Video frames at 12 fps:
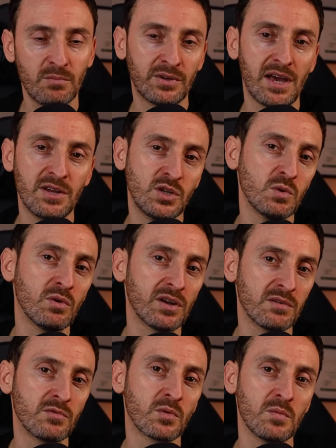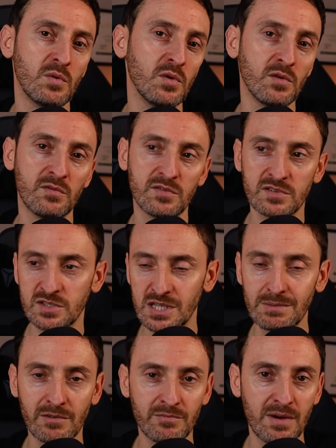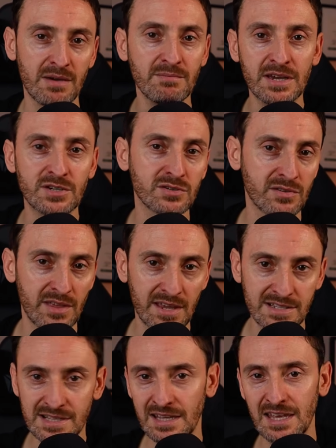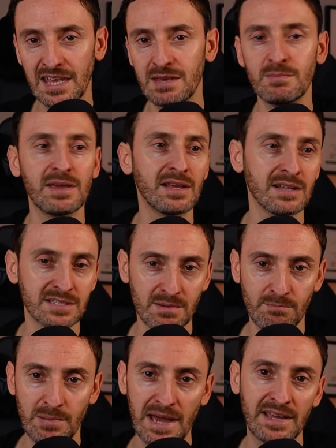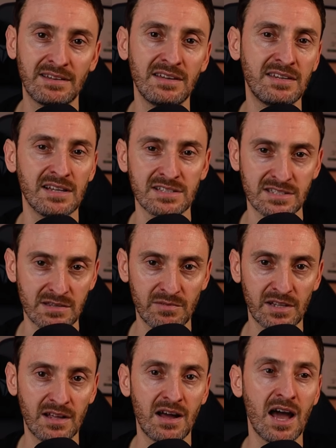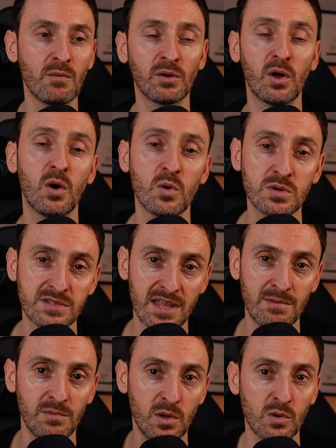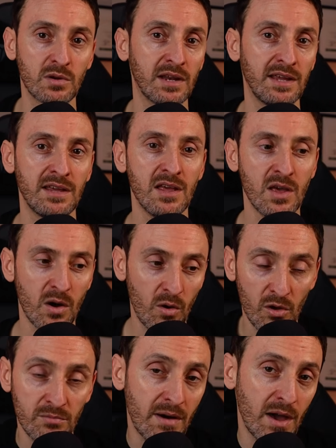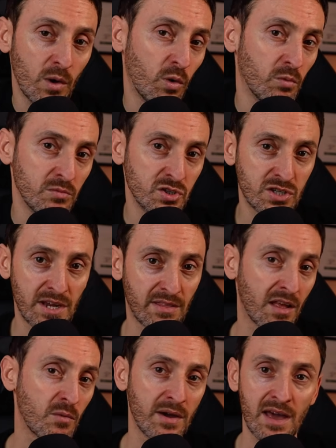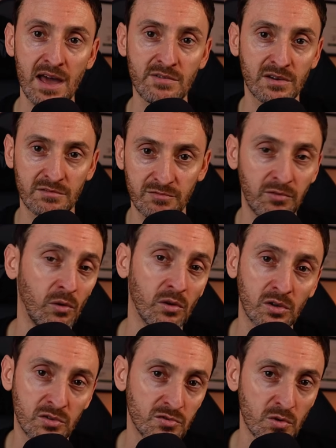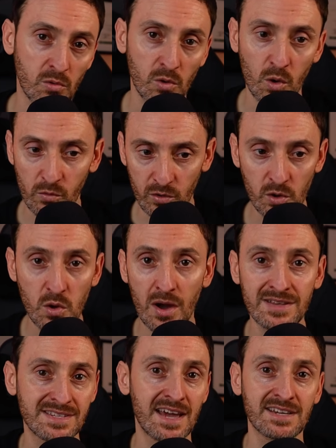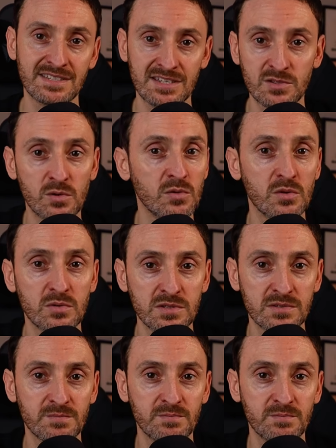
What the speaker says: but I do want to remove some of my major things like emails and bank details and stuff like that. I want to host them locally on my own machine. That way I've got full control over who has access to those.